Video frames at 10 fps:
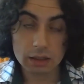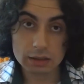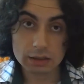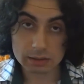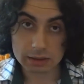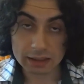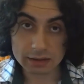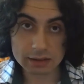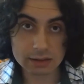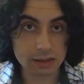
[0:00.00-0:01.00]
sack
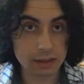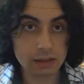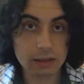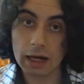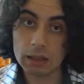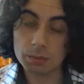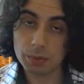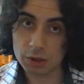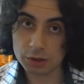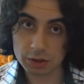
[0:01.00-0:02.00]
the city and
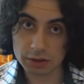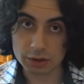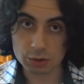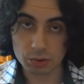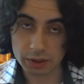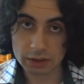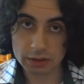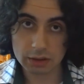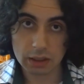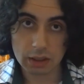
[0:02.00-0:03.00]
partially destroy
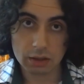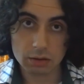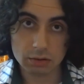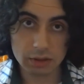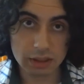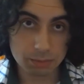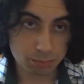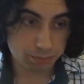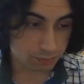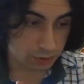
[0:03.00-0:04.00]
it, really
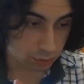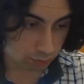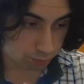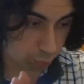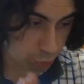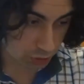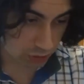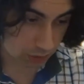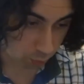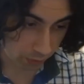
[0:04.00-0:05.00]
just
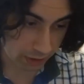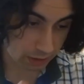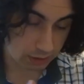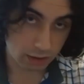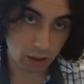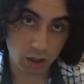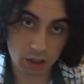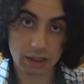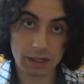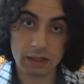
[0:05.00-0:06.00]
pushing away the
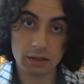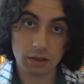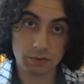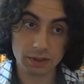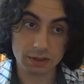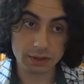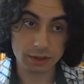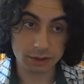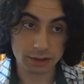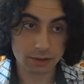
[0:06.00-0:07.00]
heartland of the
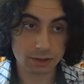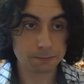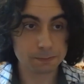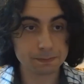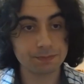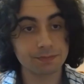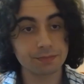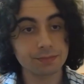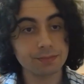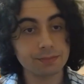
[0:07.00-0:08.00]
Assyrians.
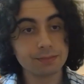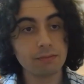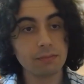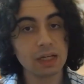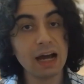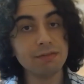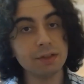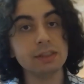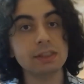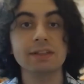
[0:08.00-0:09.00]
After
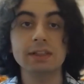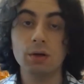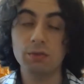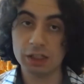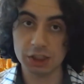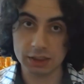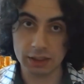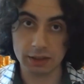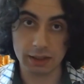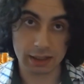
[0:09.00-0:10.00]
this event,
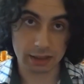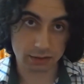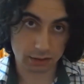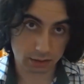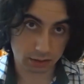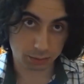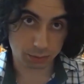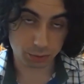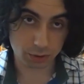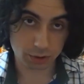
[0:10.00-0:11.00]
Hovakshatare and
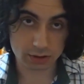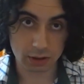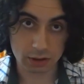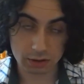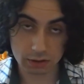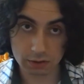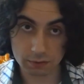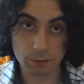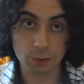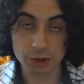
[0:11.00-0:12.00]
Nabopolassar
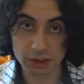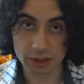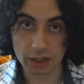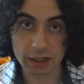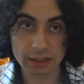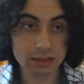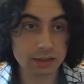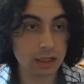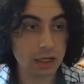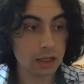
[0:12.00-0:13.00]
forge an
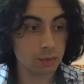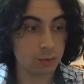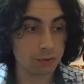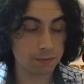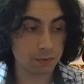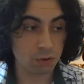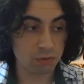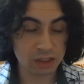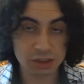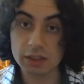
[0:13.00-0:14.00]
alliance, with
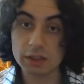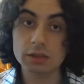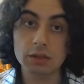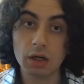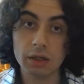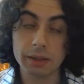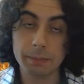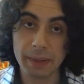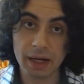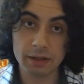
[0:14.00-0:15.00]
Hovakshatar's daughter
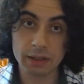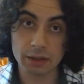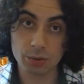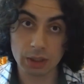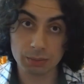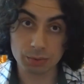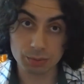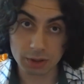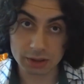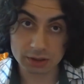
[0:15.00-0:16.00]
marrying into
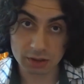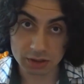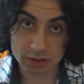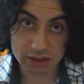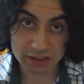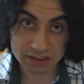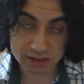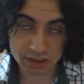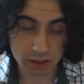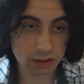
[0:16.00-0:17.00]
Nabopolassar's
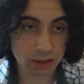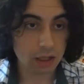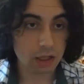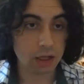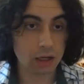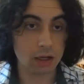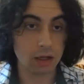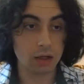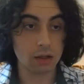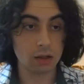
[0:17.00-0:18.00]
son. Uh,